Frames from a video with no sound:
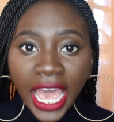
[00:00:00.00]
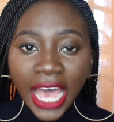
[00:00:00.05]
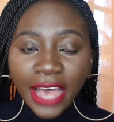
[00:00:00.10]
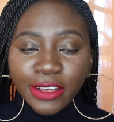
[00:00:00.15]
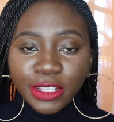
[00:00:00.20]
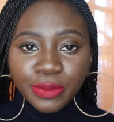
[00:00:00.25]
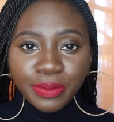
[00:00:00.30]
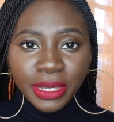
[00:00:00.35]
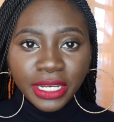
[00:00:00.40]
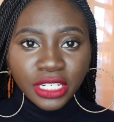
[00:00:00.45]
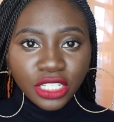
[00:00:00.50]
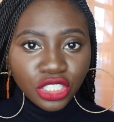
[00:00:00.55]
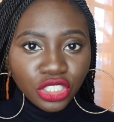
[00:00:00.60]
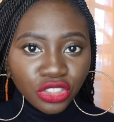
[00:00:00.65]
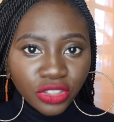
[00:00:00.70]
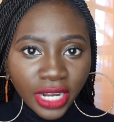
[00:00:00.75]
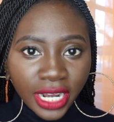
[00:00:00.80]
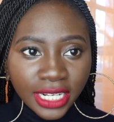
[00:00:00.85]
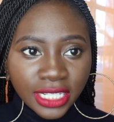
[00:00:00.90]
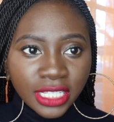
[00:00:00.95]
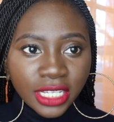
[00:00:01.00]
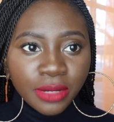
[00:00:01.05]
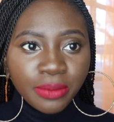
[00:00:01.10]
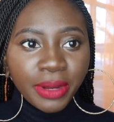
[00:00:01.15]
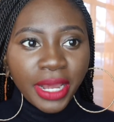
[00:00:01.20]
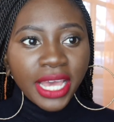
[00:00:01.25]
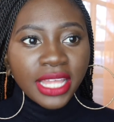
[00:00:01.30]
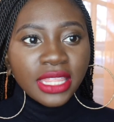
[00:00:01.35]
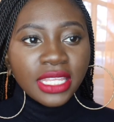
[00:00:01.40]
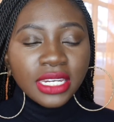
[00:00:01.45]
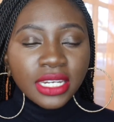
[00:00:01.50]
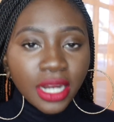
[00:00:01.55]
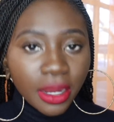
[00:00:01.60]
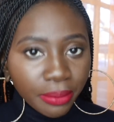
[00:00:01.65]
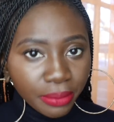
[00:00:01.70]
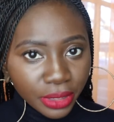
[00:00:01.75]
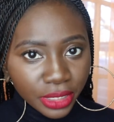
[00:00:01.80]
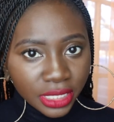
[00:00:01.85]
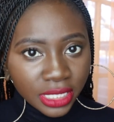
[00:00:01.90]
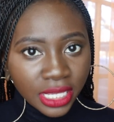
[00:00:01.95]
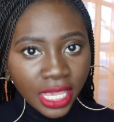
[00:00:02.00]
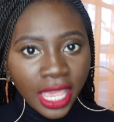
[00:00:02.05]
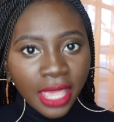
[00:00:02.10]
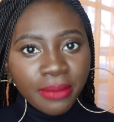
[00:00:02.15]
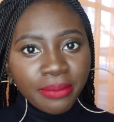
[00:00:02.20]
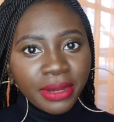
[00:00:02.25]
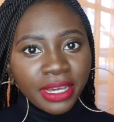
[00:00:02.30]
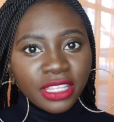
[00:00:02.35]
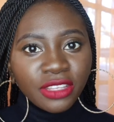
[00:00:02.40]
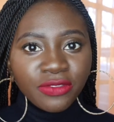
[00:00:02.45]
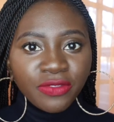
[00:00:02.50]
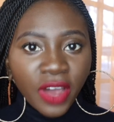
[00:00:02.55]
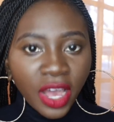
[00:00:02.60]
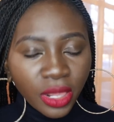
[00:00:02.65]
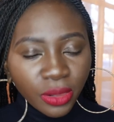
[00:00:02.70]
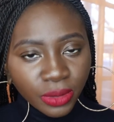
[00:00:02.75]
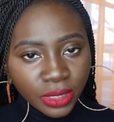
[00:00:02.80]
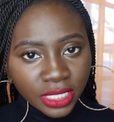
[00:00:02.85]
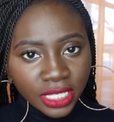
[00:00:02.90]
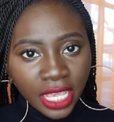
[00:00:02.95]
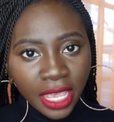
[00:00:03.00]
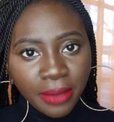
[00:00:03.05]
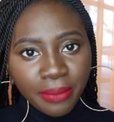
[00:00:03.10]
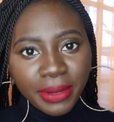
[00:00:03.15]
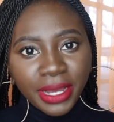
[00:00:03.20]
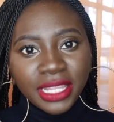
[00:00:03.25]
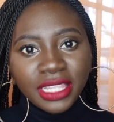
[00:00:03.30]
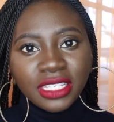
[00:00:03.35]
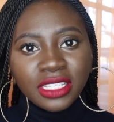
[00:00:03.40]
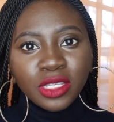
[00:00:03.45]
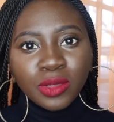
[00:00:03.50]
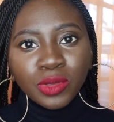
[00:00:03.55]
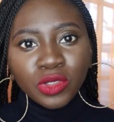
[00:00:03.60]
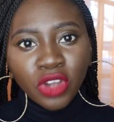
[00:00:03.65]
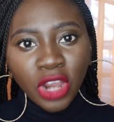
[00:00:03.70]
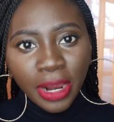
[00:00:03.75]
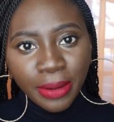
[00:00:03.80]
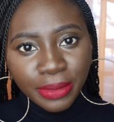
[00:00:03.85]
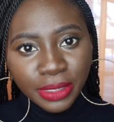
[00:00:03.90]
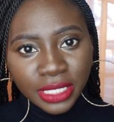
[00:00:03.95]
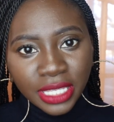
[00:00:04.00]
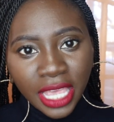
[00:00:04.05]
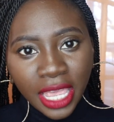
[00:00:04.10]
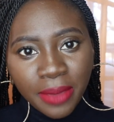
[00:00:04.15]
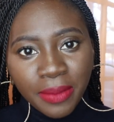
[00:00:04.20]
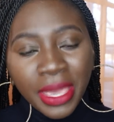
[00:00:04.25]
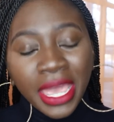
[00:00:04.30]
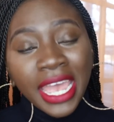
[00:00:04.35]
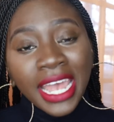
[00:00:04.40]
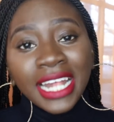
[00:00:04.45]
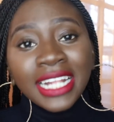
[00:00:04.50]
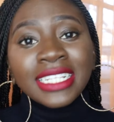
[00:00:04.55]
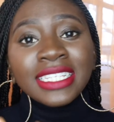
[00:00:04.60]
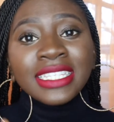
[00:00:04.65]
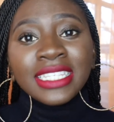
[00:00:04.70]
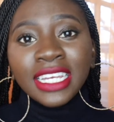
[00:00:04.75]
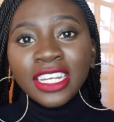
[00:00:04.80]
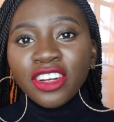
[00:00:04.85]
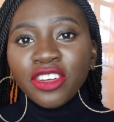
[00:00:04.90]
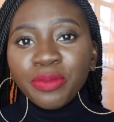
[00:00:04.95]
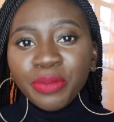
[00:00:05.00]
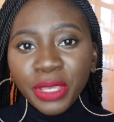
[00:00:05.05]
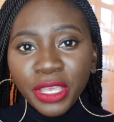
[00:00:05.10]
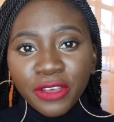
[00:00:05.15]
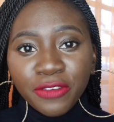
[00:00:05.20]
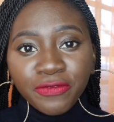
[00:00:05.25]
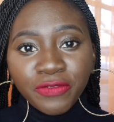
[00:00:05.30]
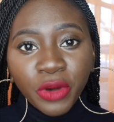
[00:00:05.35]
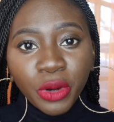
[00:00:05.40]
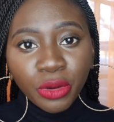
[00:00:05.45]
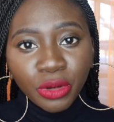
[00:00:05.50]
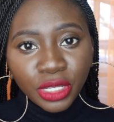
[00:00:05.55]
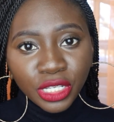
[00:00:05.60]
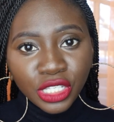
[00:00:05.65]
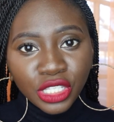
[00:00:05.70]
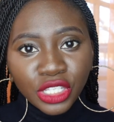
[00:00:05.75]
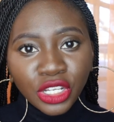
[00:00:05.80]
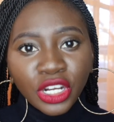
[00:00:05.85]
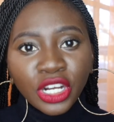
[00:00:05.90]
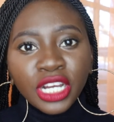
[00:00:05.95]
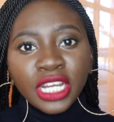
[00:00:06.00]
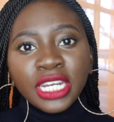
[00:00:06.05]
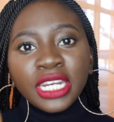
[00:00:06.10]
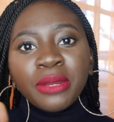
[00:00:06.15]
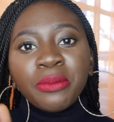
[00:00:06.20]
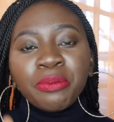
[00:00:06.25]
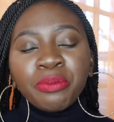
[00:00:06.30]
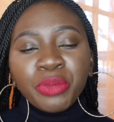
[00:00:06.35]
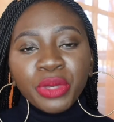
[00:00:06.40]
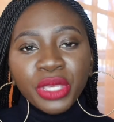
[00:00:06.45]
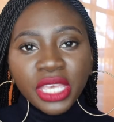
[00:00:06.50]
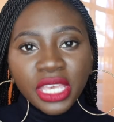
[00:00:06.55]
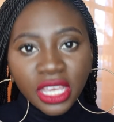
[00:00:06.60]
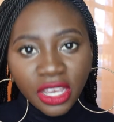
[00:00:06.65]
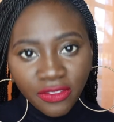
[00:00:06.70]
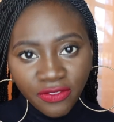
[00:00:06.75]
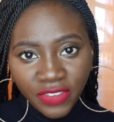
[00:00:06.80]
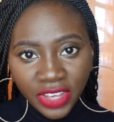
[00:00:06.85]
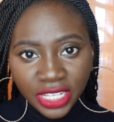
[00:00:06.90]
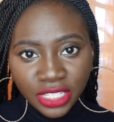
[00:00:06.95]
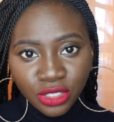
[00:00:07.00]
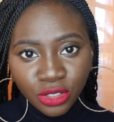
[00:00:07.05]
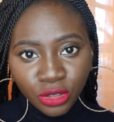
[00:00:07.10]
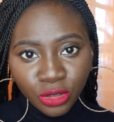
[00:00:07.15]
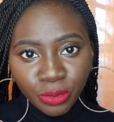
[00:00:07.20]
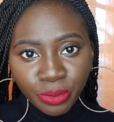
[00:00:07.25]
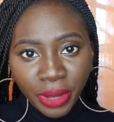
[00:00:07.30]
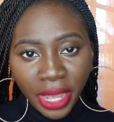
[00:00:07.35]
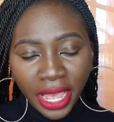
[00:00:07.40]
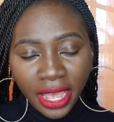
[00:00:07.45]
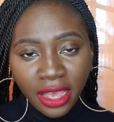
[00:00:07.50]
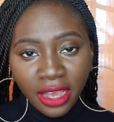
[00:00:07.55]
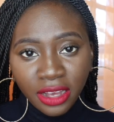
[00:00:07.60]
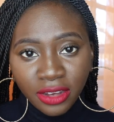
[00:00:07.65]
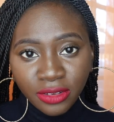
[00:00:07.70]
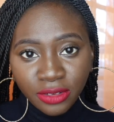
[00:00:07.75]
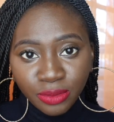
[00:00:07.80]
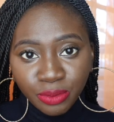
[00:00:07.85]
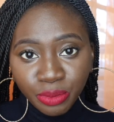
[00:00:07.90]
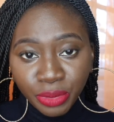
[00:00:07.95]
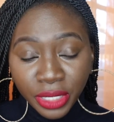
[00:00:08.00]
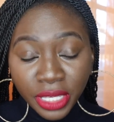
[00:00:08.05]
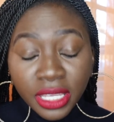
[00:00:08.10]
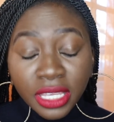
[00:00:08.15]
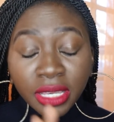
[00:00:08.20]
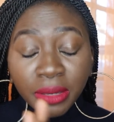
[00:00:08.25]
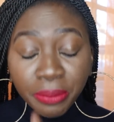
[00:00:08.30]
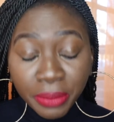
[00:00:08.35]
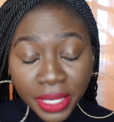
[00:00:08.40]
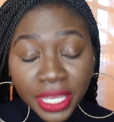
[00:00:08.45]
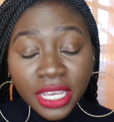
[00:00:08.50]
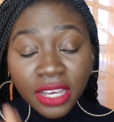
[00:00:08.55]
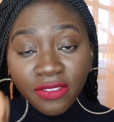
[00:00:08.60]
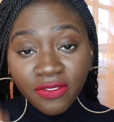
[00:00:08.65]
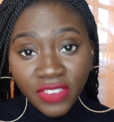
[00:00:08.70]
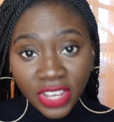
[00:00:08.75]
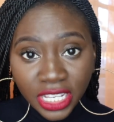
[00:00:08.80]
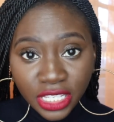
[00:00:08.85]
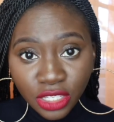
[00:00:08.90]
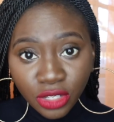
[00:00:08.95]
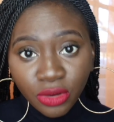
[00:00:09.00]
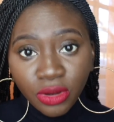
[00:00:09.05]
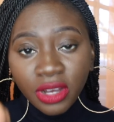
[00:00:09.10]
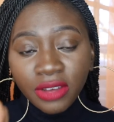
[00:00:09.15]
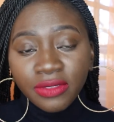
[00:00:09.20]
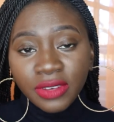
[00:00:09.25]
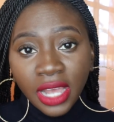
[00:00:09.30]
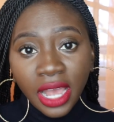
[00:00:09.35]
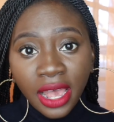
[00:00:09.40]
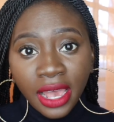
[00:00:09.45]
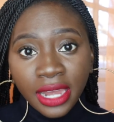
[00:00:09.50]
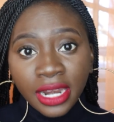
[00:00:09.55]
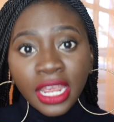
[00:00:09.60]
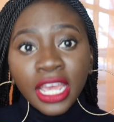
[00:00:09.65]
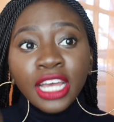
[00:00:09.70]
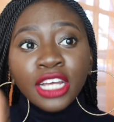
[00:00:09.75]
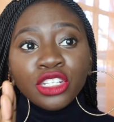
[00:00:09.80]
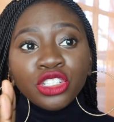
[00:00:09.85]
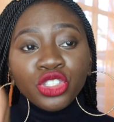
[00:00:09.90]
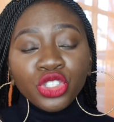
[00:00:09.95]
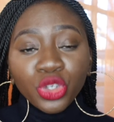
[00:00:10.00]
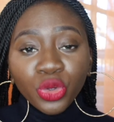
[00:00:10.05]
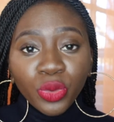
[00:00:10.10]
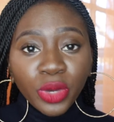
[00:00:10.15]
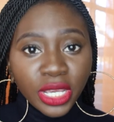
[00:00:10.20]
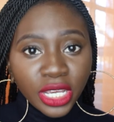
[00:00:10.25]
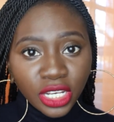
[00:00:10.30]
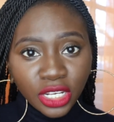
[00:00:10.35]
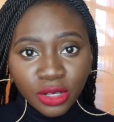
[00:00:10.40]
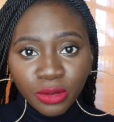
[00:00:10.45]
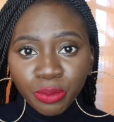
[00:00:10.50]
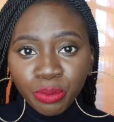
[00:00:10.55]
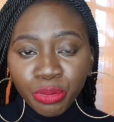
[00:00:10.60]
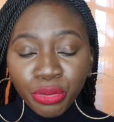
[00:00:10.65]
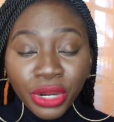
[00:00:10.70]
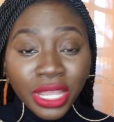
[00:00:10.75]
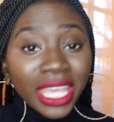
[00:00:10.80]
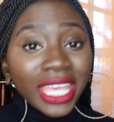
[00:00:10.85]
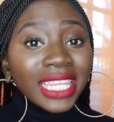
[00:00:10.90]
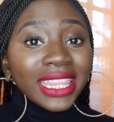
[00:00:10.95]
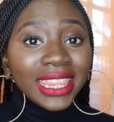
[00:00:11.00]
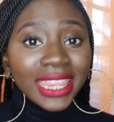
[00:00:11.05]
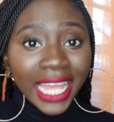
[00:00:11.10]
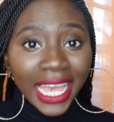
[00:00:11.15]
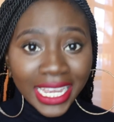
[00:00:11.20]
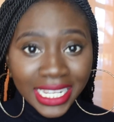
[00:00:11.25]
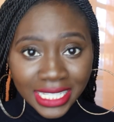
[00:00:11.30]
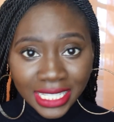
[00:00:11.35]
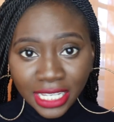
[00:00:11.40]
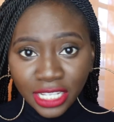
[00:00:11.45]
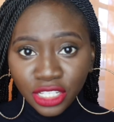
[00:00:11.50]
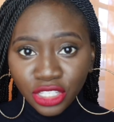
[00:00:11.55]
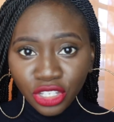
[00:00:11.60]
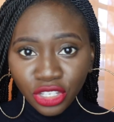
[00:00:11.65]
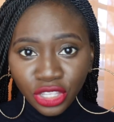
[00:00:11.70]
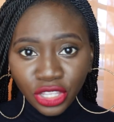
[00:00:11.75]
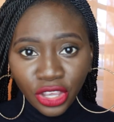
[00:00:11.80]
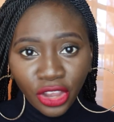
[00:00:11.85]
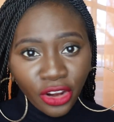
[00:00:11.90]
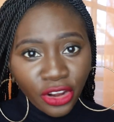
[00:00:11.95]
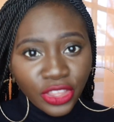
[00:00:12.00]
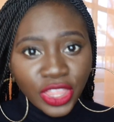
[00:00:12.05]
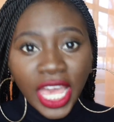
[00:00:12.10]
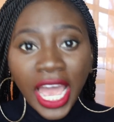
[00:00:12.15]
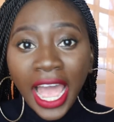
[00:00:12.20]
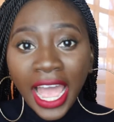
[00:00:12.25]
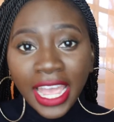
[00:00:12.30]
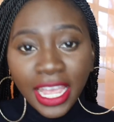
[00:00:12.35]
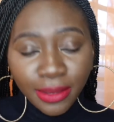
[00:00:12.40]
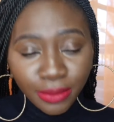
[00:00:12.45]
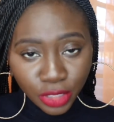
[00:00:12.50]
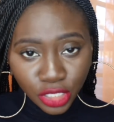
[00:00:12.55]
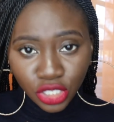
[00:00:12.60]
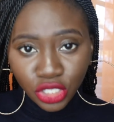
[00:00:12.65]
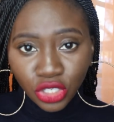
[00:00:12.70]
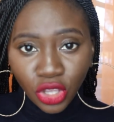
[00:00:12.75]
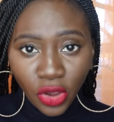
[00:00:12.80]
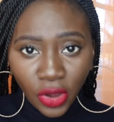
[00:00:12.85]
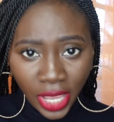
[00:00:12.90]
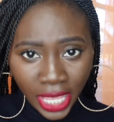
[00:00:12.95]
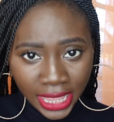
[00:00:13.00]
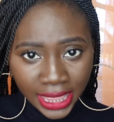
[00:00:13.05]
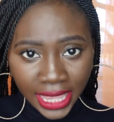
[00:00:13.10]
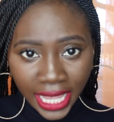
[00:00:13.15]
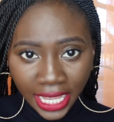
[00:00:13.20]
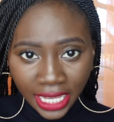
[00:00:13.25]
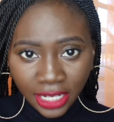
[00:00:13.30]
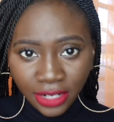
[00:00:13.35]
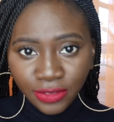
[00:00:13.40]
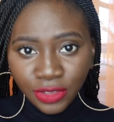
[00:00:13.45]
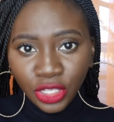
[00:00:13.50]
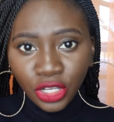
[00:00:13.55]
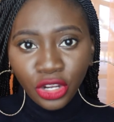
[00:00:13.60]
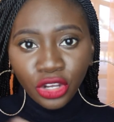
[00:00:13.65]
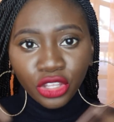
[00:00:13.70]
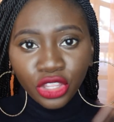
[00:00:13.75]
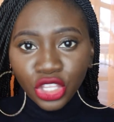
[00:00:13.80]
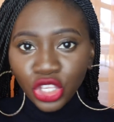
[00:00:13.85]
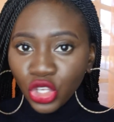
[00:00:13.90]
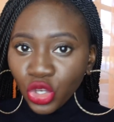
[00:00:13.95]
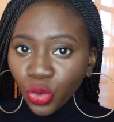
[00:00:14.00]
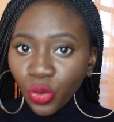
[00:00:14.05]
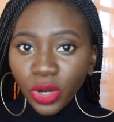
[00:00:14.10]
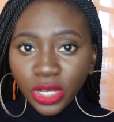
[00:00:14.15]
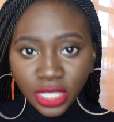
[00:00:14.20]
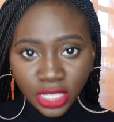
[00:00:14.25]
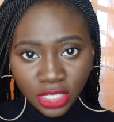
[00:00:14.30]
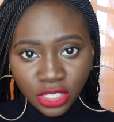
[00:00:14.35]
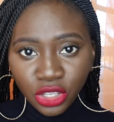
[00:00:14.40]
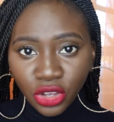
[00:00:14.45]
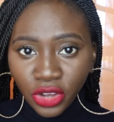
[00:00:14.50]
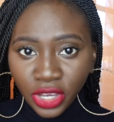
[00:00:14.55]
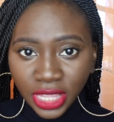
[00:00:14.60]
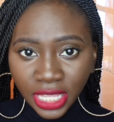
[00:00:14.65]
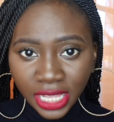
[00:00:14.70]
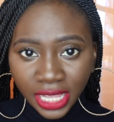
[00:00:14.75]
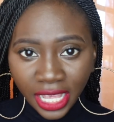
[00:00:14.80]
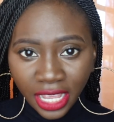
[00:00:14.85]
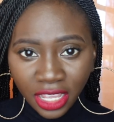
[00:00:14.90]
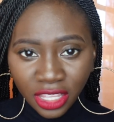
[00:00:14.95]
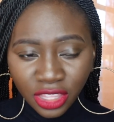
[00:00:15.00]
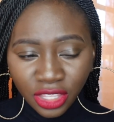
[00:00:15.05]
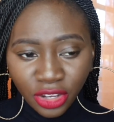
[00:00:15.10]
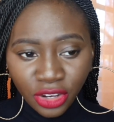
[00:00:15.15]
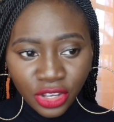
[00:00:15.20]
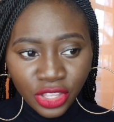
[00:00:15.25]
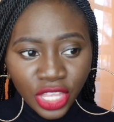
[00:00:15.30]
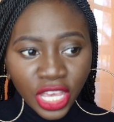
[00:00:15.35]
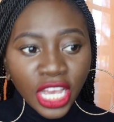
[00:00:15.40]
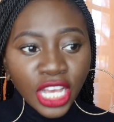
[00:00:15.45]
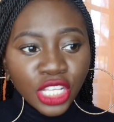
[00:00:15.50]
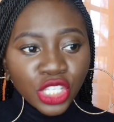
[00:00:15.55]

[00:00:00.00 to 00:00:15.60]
I was being distracted by the numbers game, by the followers game, by the subscribers game, instead of being focused on being a vessel by uh, being being a vessel of God, doing bringing light into the earth. I am the salt and light of the earth. You are the salt and the light of the earth.